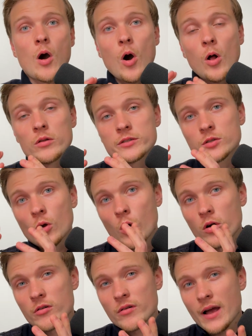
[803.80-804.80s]
also
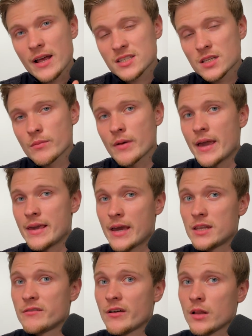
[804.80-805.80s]
order custom AI
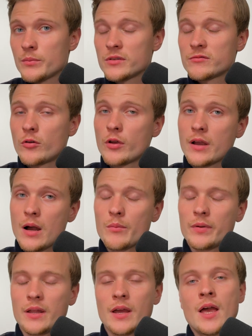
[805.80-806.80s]
development for your
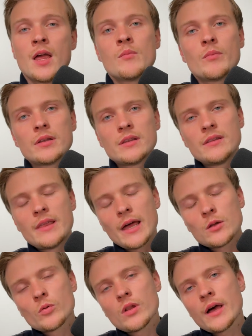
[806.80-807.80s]
company, but
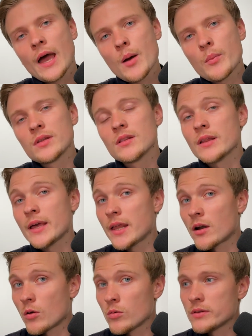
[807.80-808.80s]
that will happen
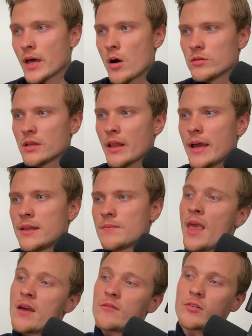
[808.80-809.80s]
later on down the line.
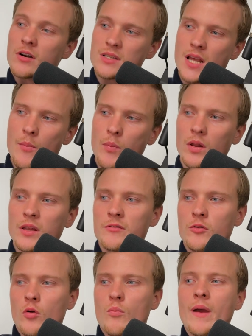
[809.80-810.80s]
For example,
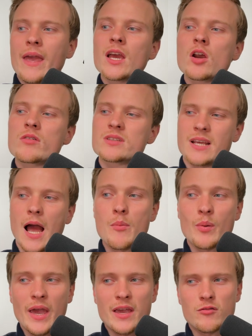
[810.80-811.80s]
if your bakery's
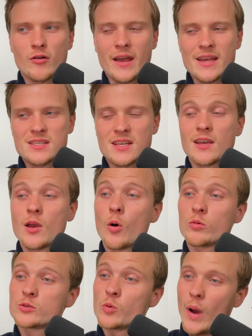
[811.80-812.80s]
cupcake forecasting
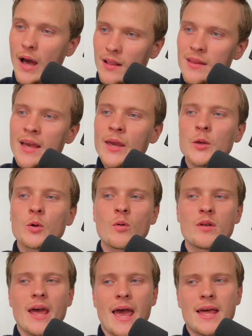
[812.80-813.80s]
goes well, you
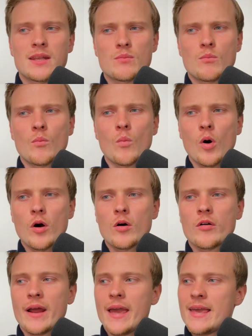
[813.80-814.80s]
could add
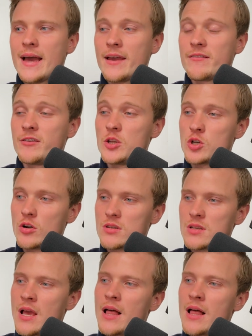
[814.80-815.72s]
more AI features